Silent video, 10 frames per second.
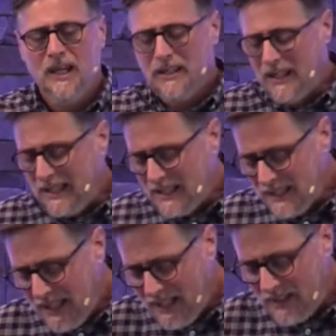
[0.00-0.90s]
that He
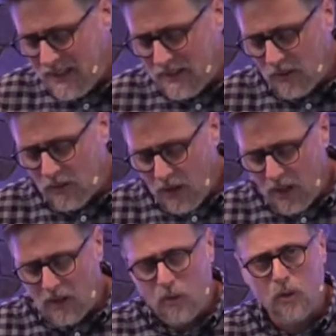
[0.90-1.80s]
stands at the
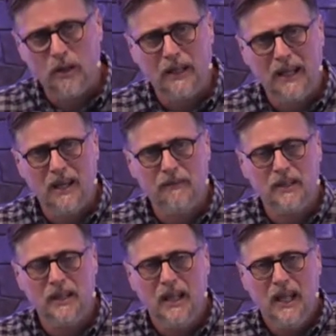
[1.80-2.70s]
law court in heaven,